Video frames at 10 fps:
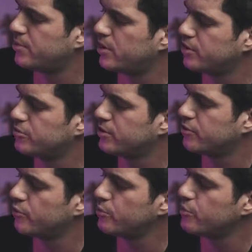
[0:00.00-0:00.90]
but you
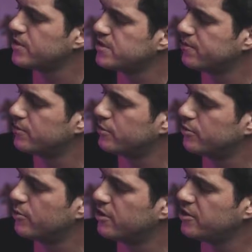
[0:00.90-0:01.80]
can remove this if you
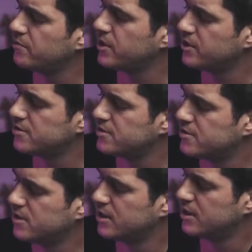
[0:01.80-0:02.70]
don't want it, because,